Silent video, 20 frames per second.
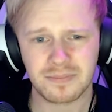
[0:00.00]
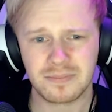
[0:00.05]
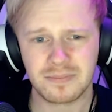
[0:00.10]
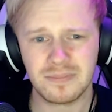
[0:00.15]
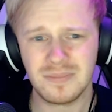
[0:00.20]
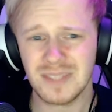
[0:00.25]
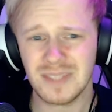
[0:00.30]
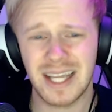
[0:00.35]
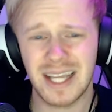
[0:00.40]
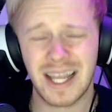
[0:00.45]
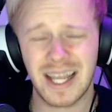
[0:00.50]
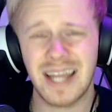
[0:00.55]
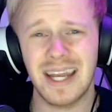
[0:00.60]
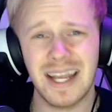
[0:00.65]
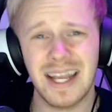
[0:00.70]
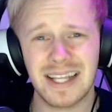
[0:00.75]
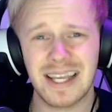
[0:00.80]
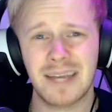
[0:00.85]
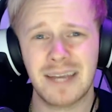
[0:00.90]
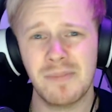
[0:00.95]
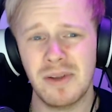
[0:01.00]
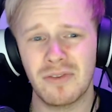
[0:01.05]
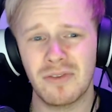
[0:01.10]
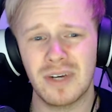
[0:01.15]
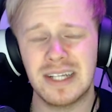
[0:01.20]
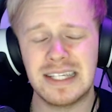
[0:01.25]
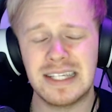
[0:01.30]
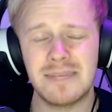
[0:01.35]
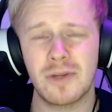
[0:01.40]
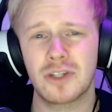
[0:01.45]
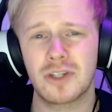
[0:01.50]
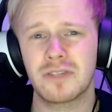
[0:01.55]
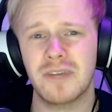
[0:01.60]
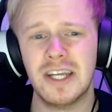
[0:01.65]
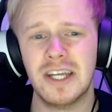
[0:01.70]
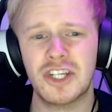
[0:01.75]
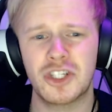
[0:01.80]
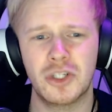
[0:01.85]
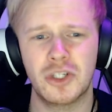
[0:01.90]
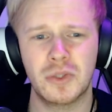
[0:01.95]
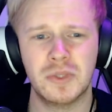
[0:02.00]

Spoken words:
Again, it can be really demotivational.